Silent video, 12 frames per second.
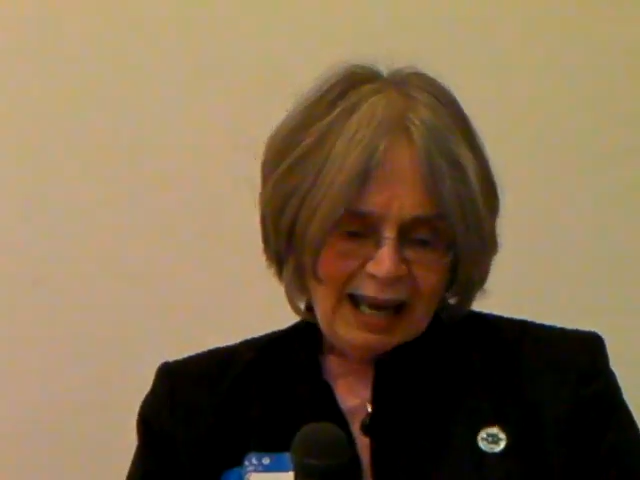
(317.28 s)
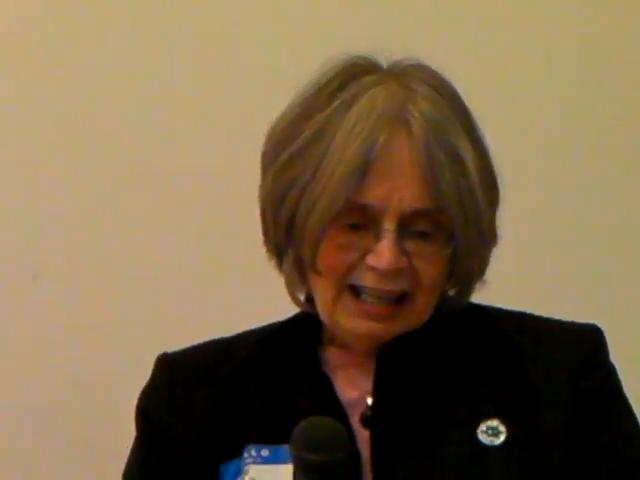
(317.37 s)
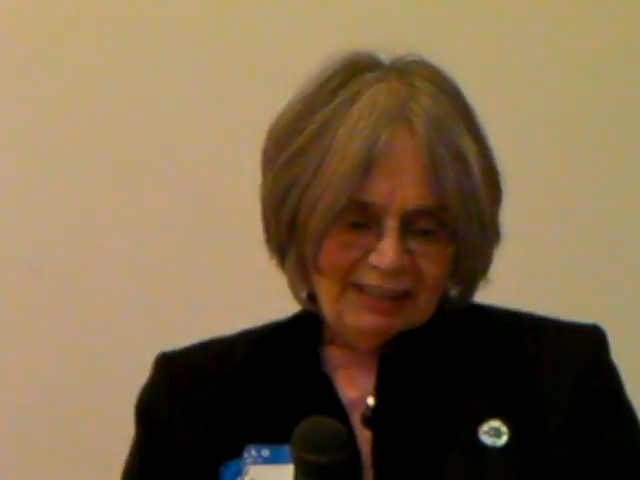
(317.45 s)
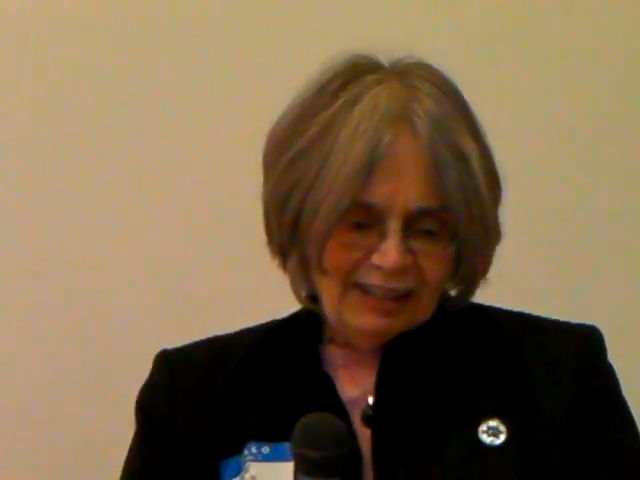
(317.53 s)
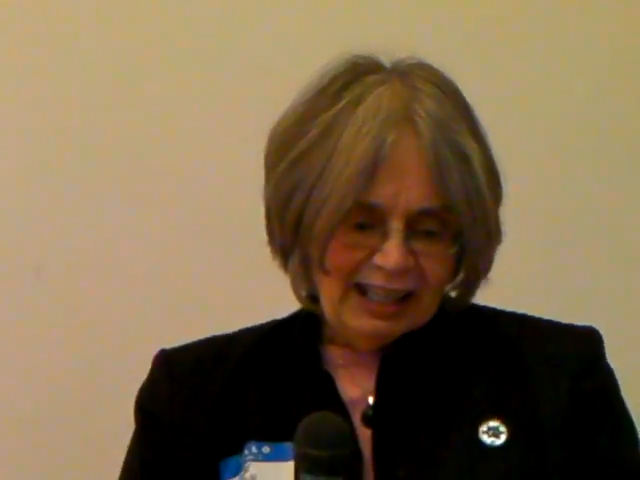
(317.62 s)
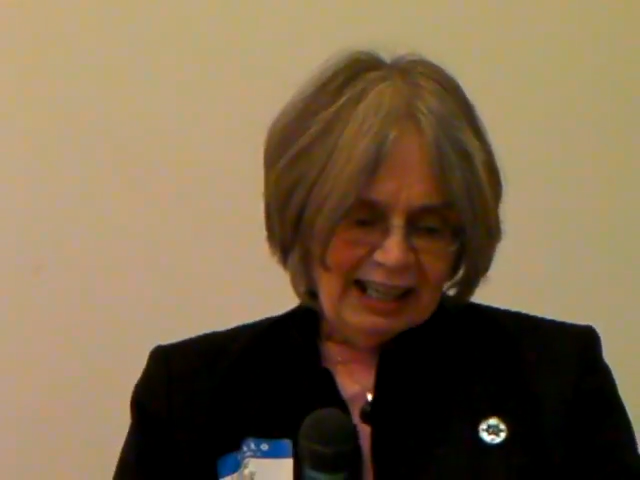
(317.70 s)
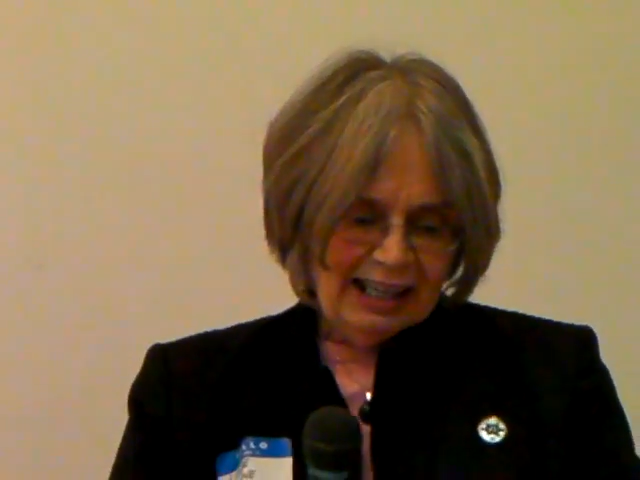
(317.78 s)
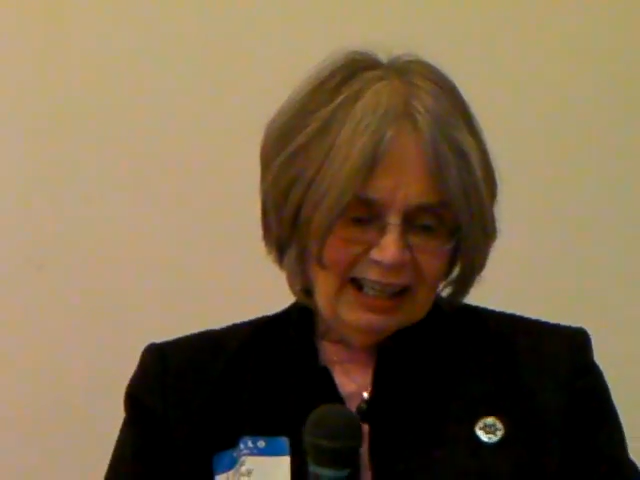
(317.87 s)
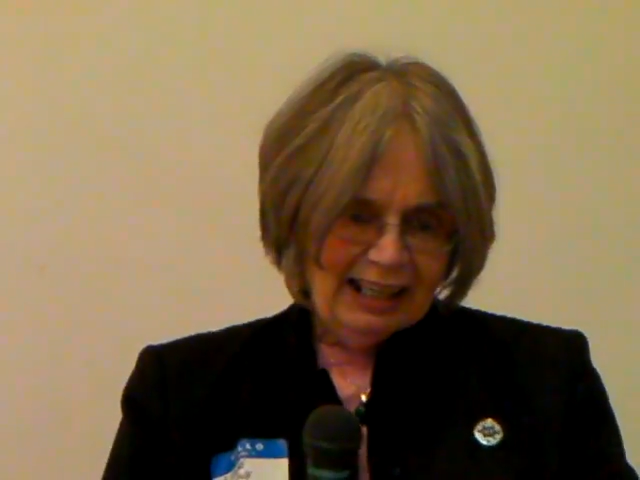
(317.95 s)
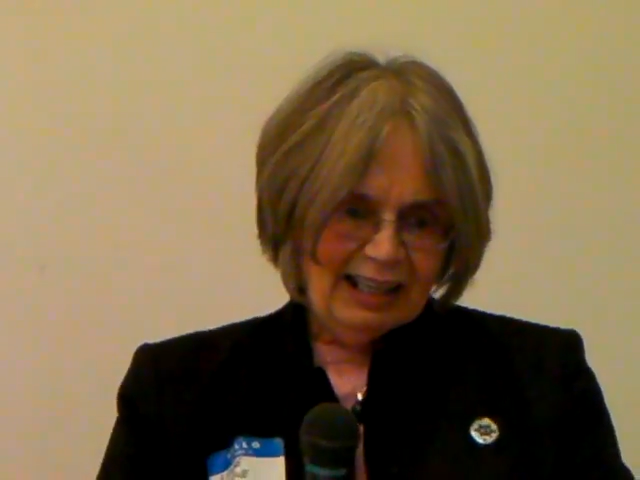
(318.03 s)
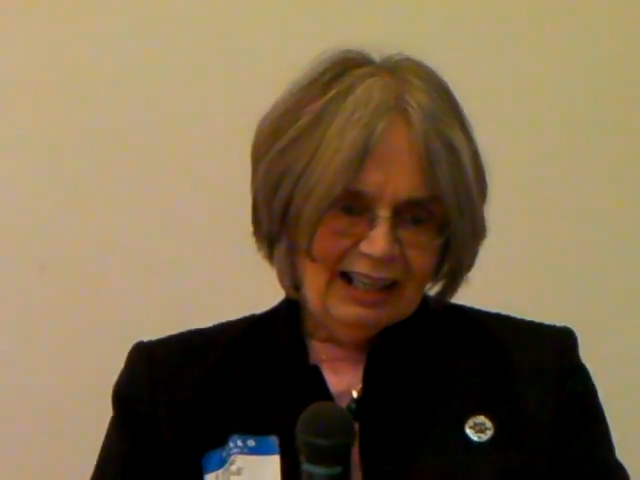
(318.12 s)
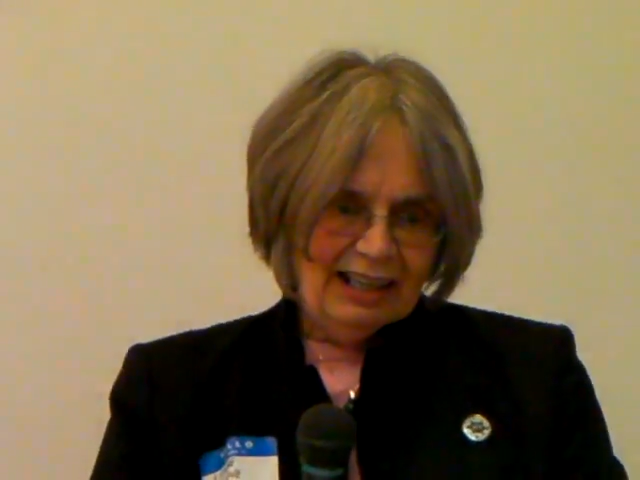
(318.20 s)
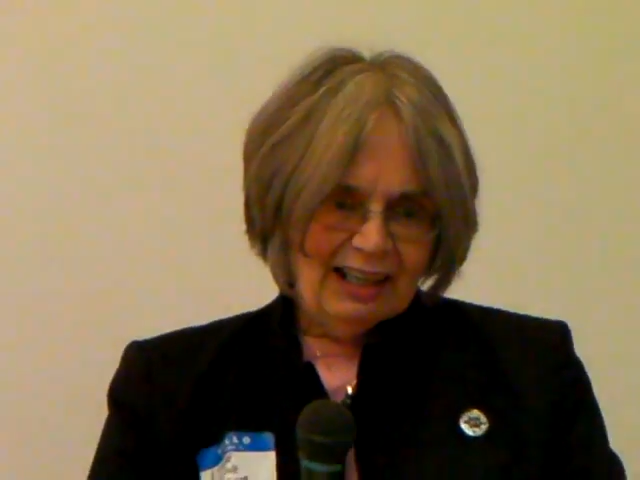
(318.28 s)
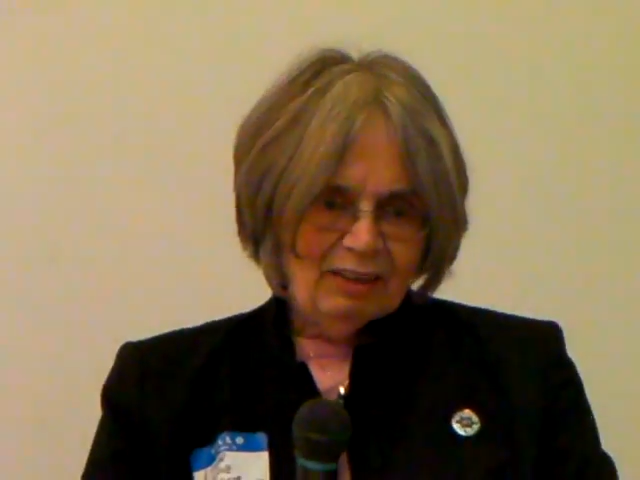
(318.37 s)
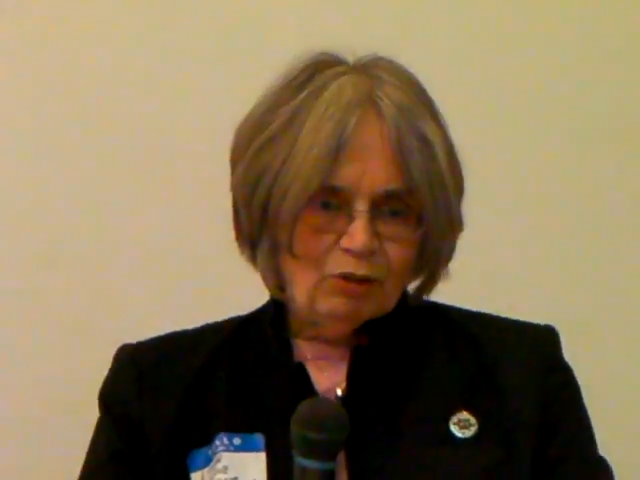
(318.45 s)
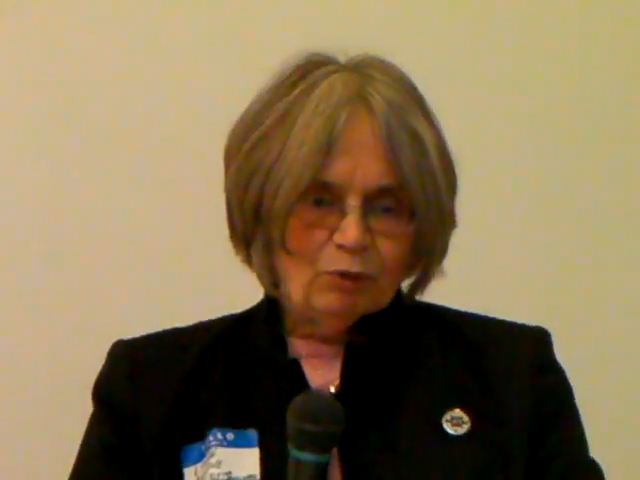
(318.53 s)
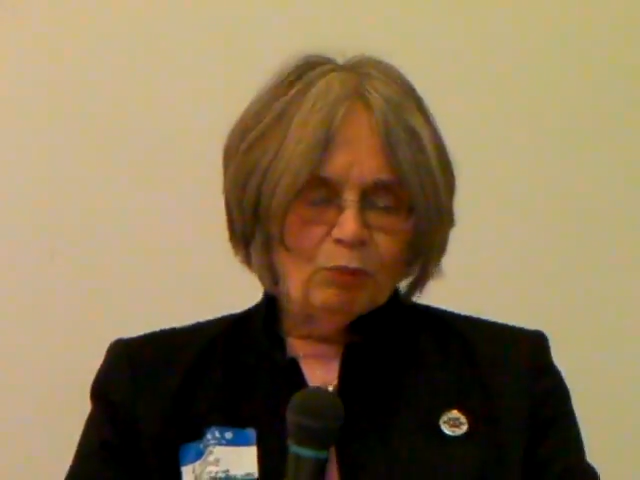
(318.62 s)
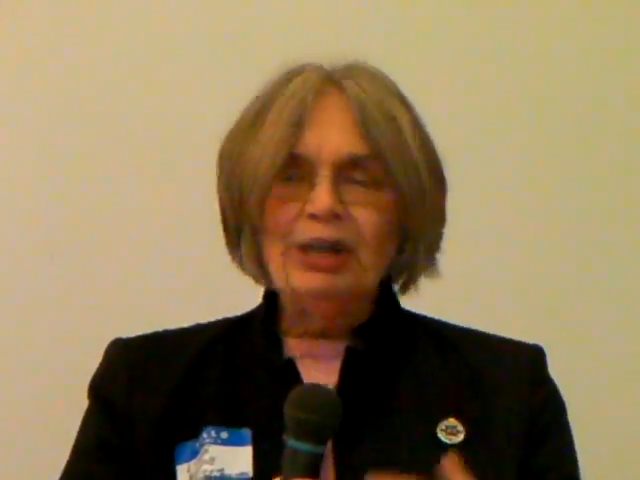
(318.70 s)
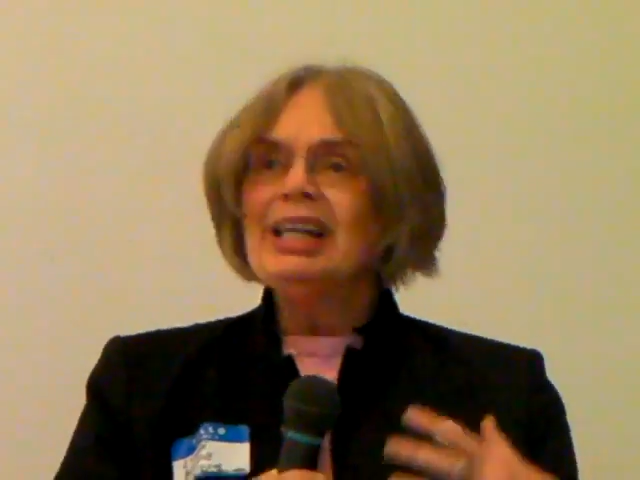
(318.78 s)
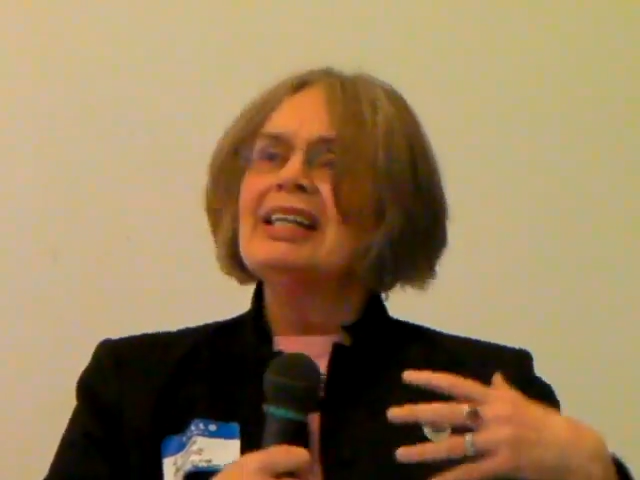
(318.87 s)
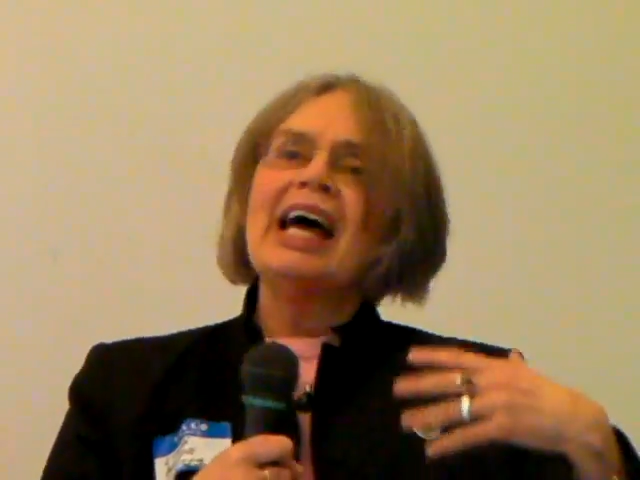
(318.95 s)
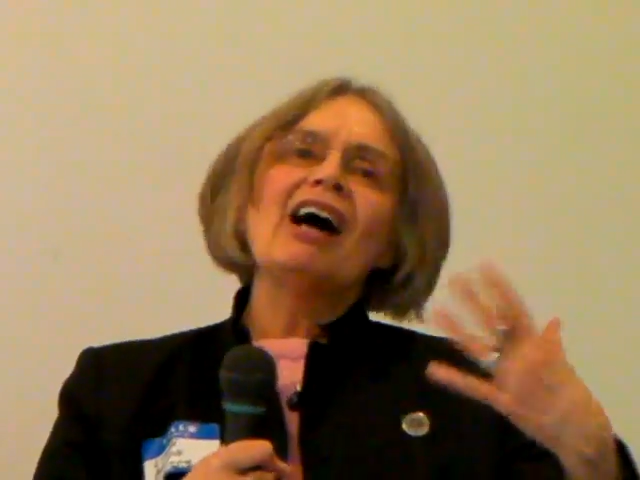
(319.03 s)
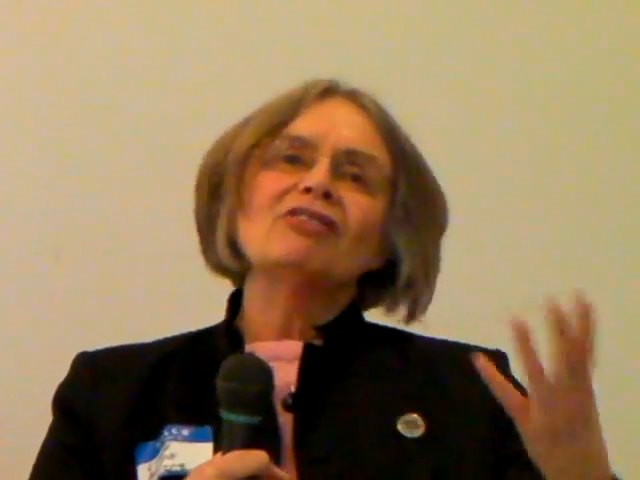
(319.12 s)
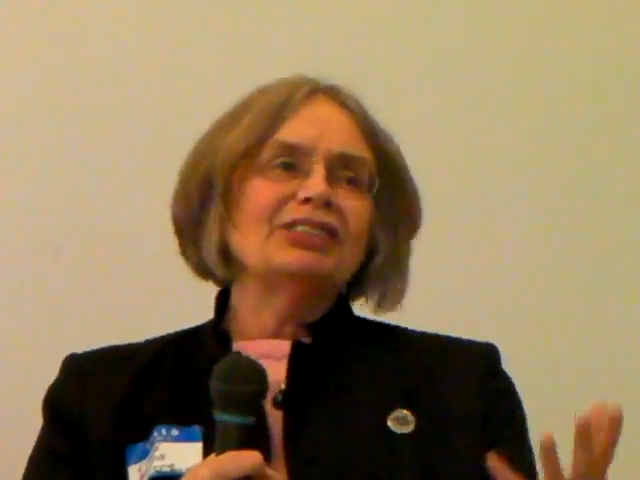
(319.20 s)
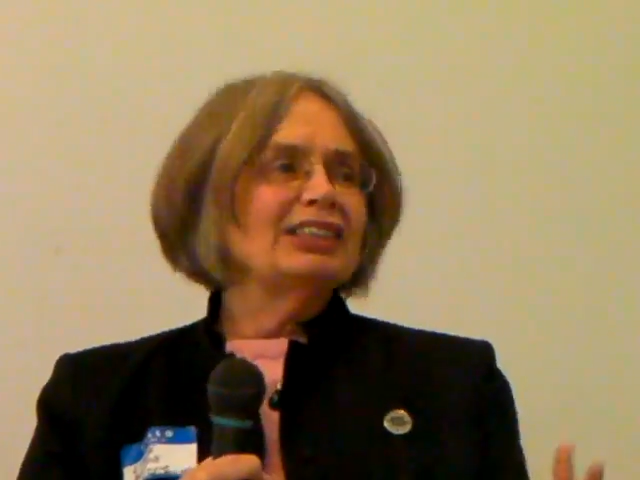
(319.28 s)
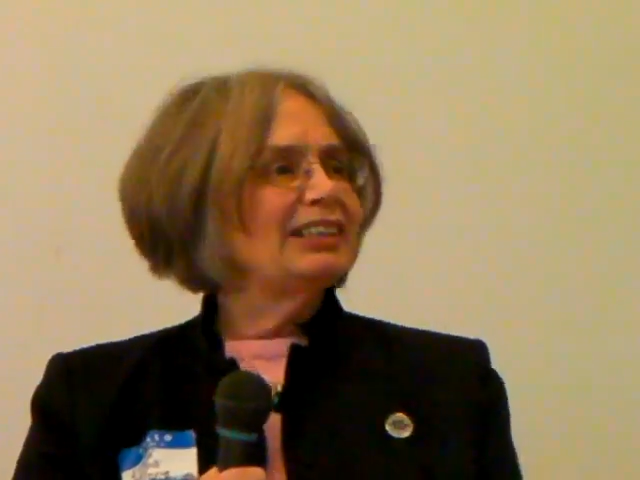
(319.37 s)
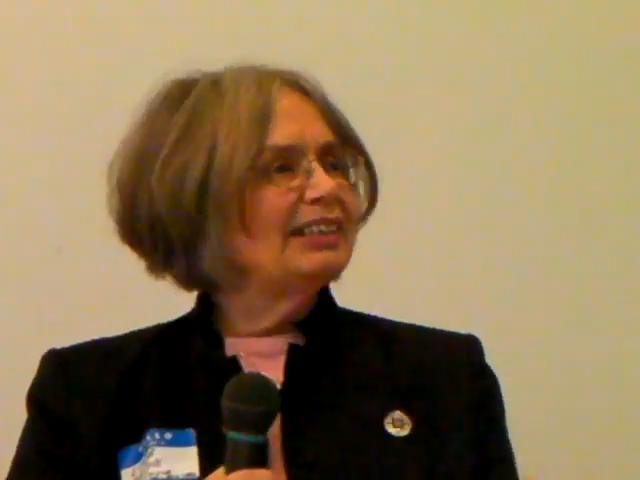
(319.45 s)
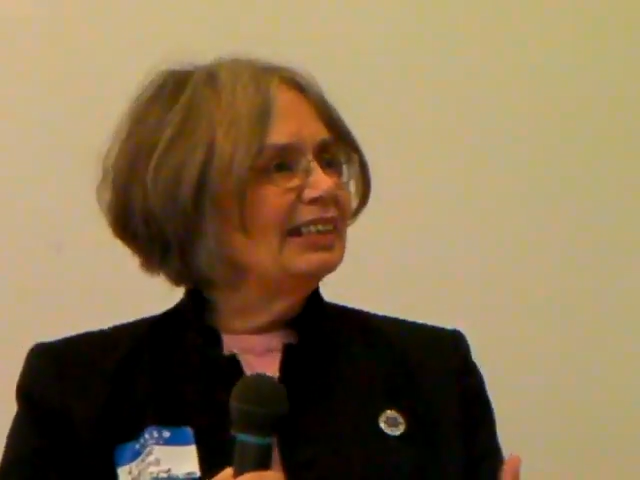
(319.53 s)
And they re-announce